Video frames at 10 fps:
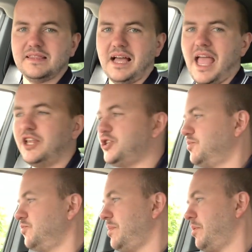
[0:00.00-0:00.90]

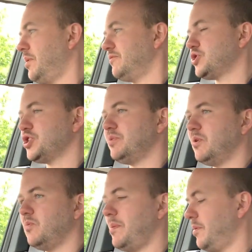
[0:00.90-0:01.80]
engine whip up, or the turbo
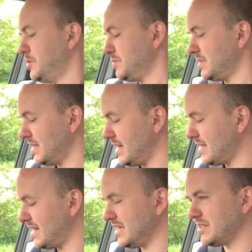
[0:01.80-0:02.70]
whip up, or something like
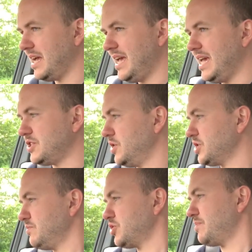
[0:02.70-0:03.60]
that. It's not
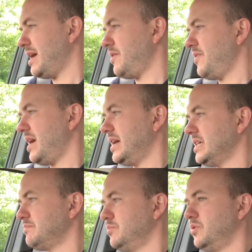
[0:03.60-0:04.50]
so much about that.
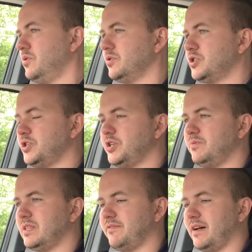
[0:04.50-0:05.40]
It's more to do
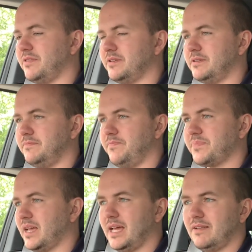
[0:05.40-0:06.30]
with the fact that,
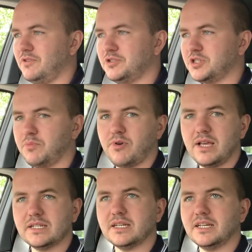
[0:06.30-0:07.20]
again, I've not touched the
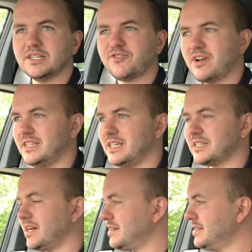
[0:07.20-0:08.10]
brakes. It's crazy, this car.